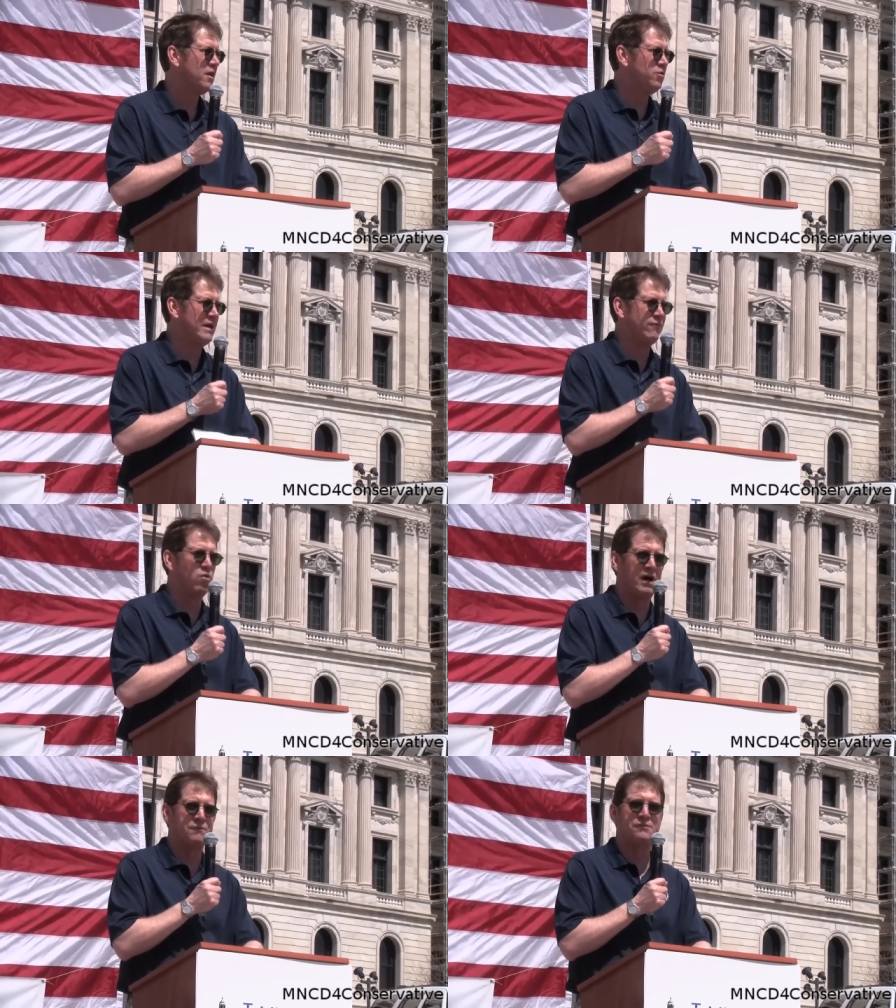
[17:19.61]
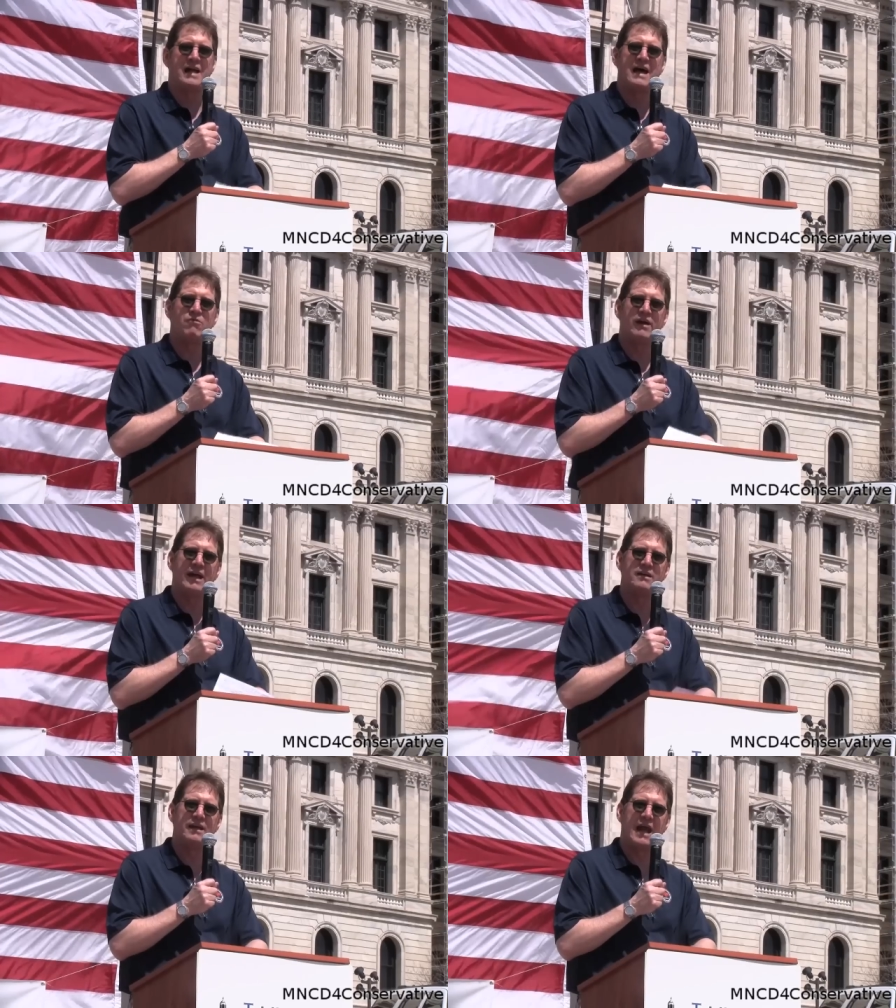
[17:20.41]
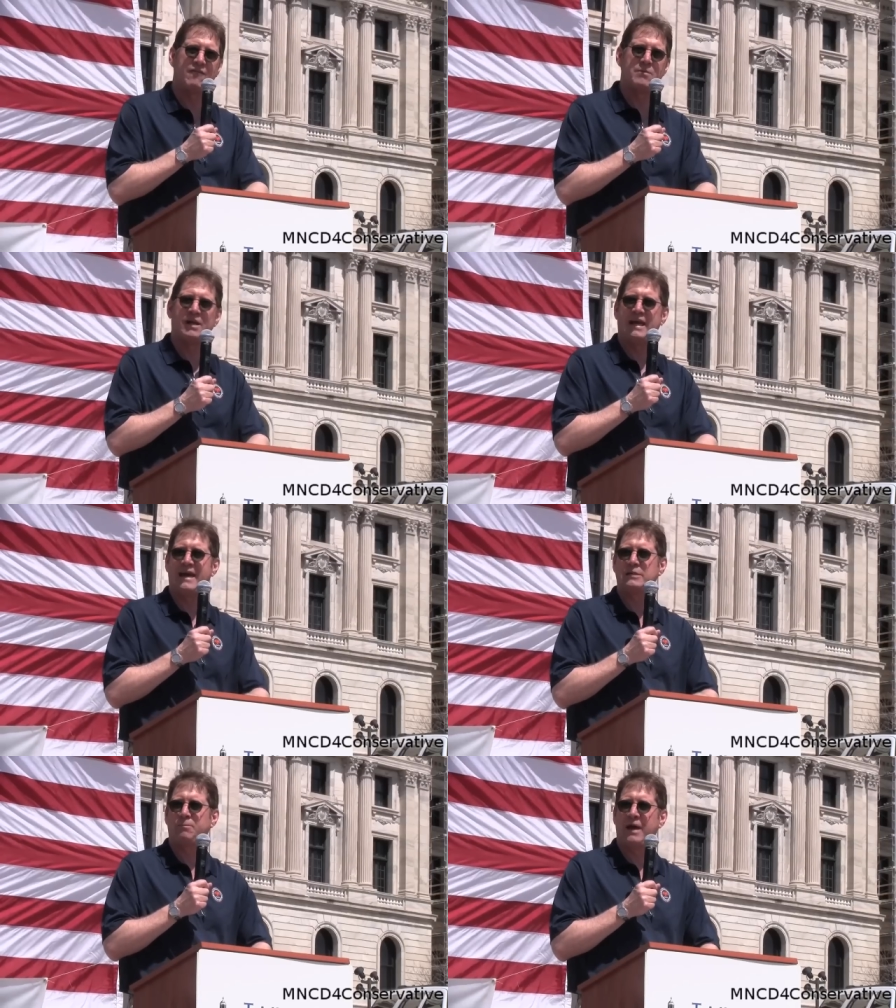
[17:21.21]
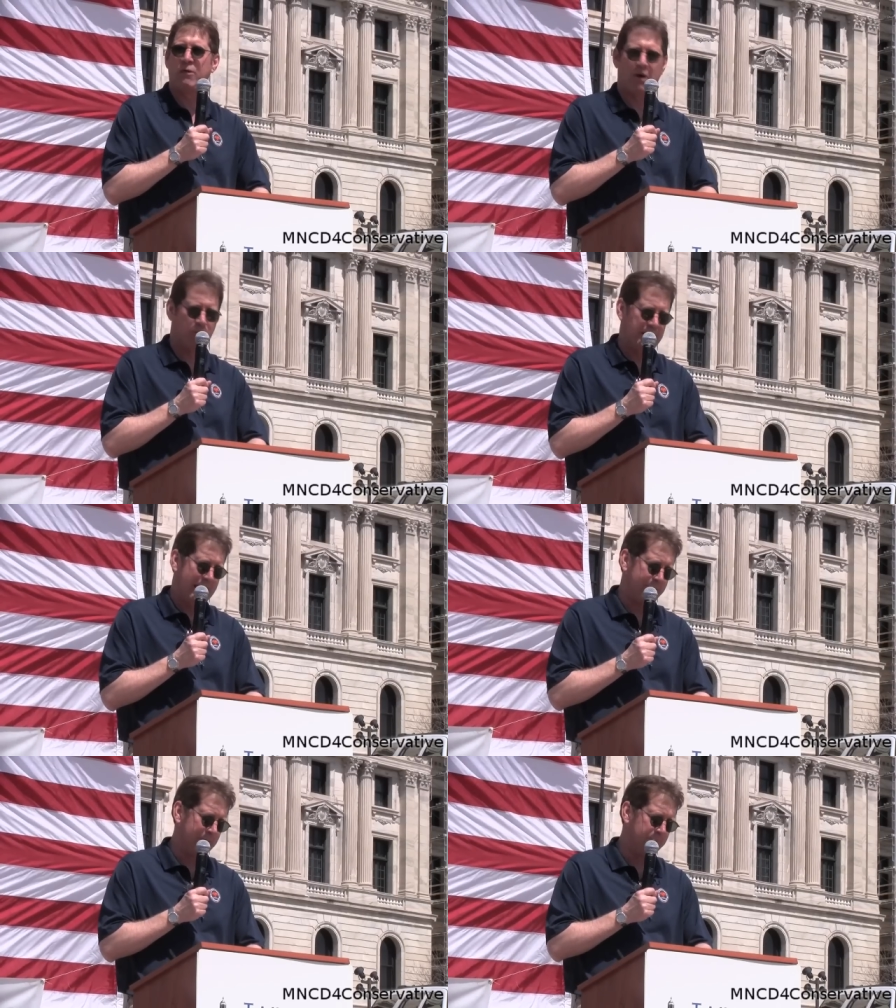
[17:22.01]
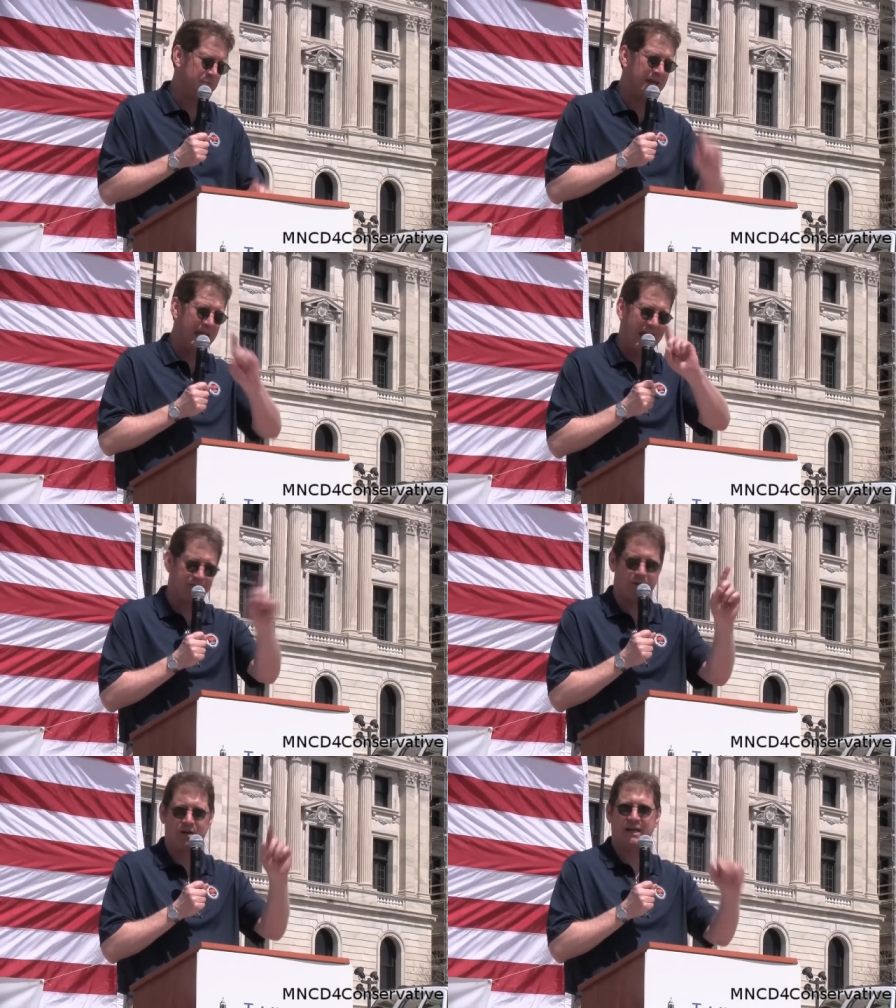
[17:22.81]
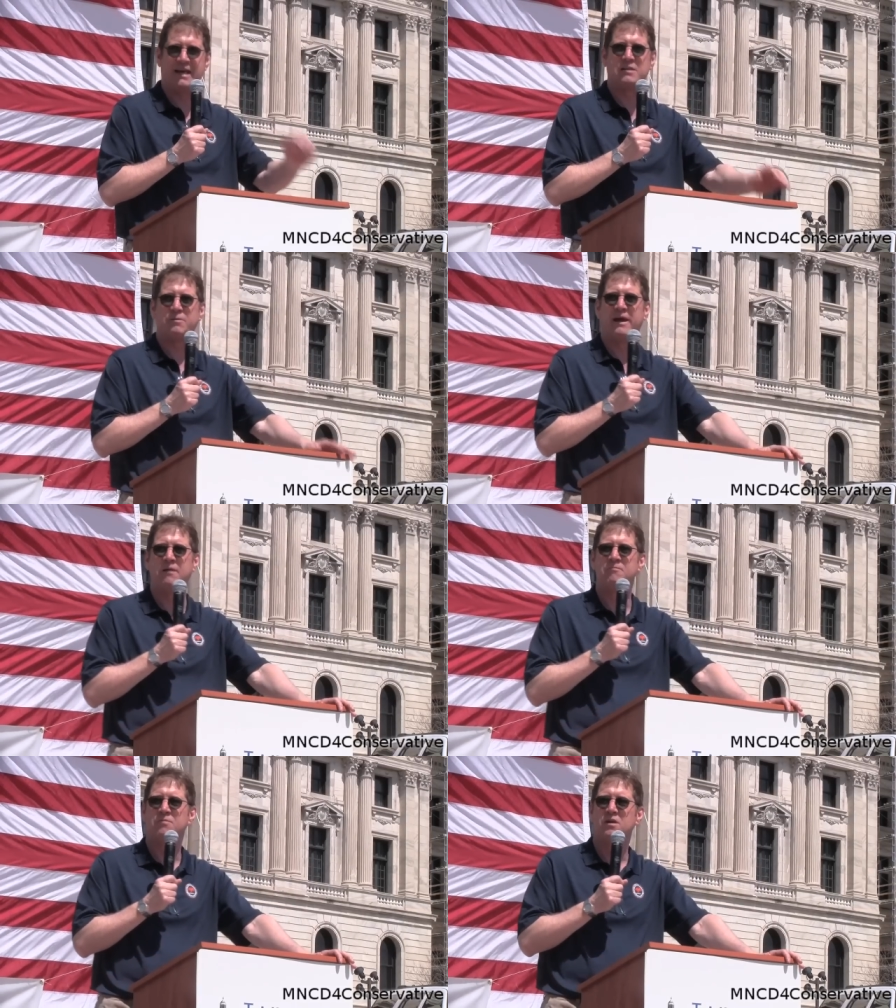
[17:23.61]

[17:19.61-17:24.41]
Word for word: You would have one flat rate, and everybody had to pay. What would happen? Everybody had to pay.